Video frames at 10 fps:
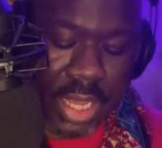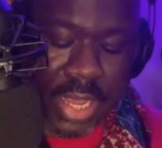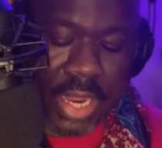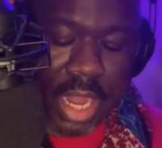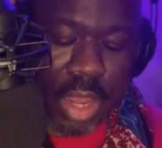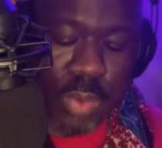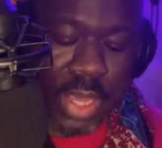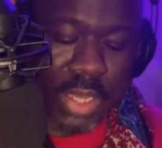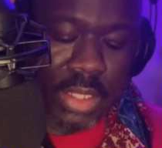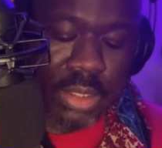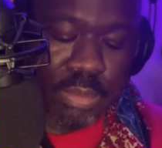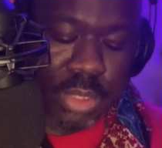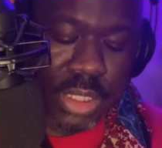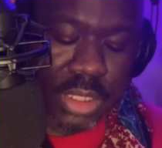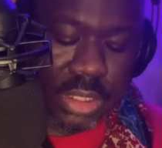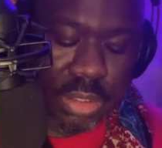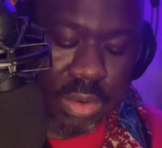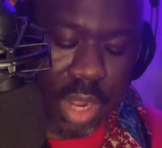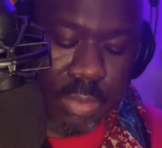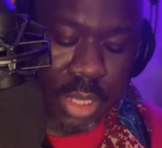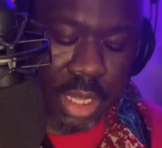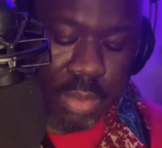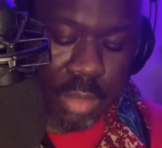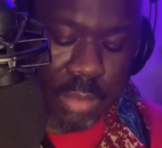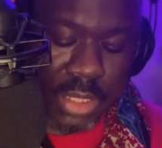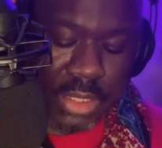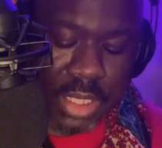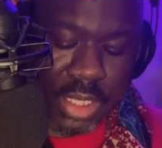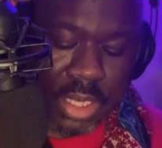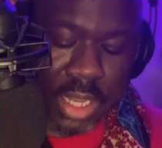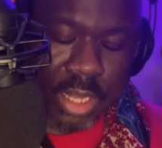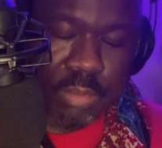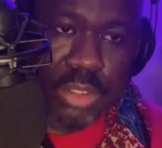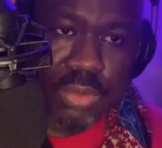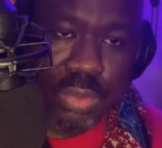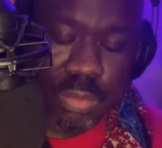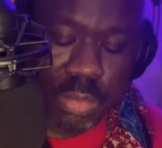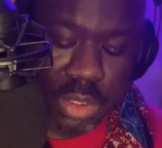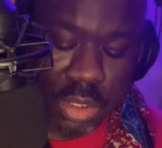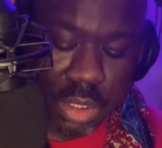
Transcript: and I awakened to blisters cropping up on my skin like mushrooms.